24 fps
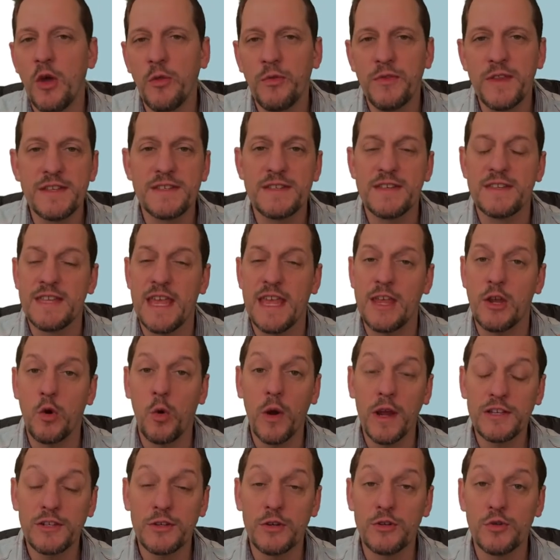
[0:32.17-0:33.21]
this is a
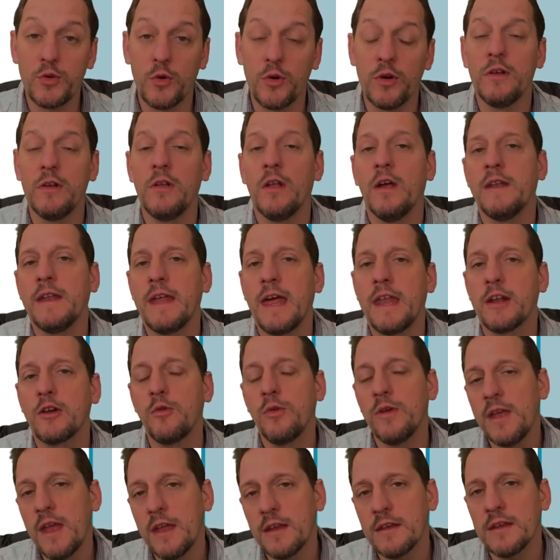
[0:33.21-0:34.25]
quick tutorial on how to
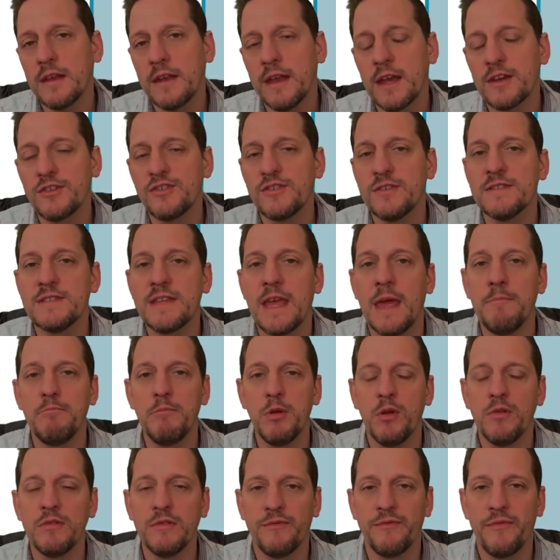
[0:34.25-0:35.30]
create connections and
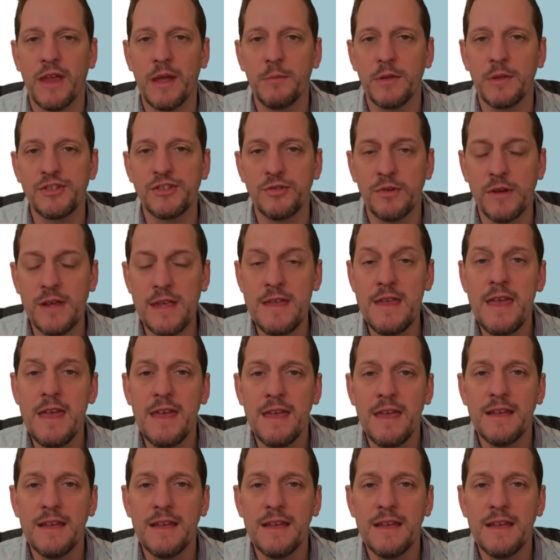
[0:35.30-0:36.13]
build a family tree